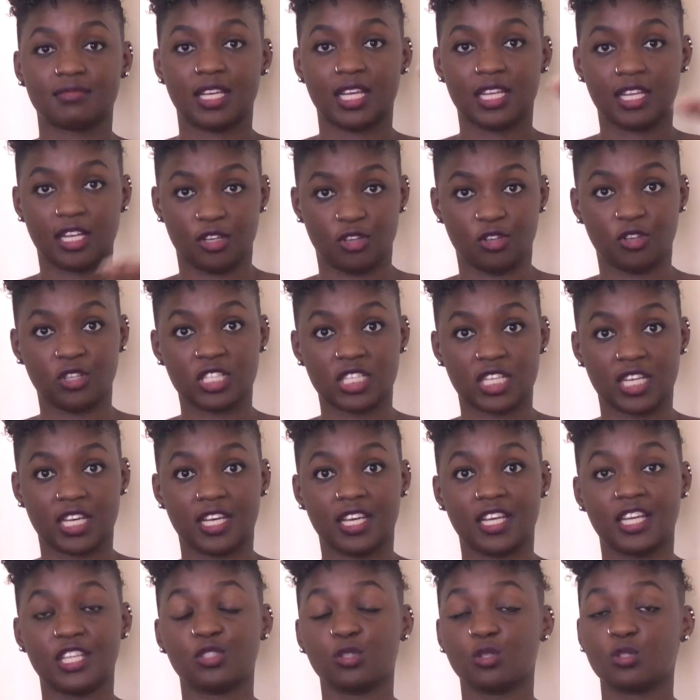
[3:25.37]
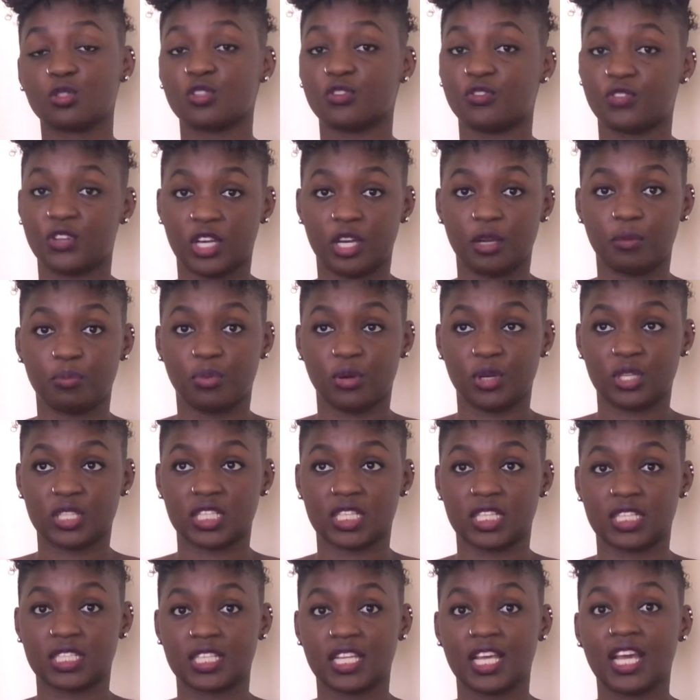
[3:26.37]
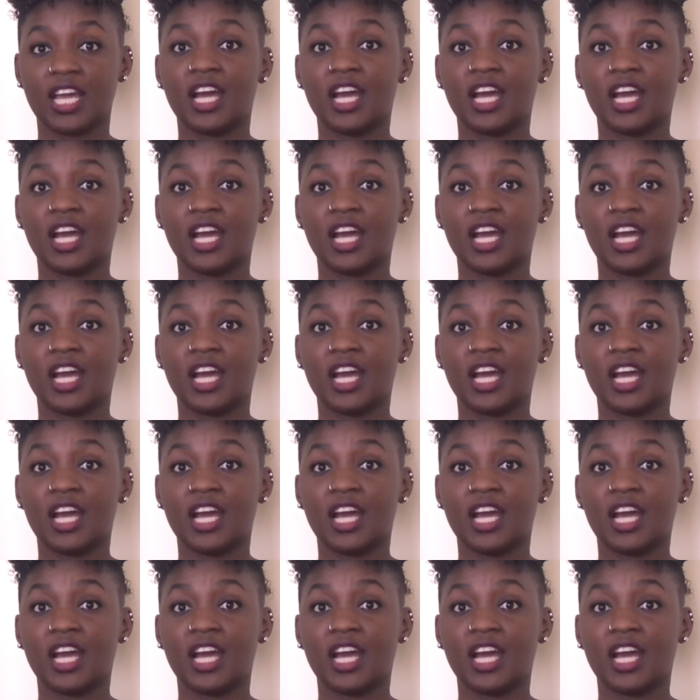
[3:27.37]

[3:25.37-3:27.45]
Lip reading: and a daughter, is also very important.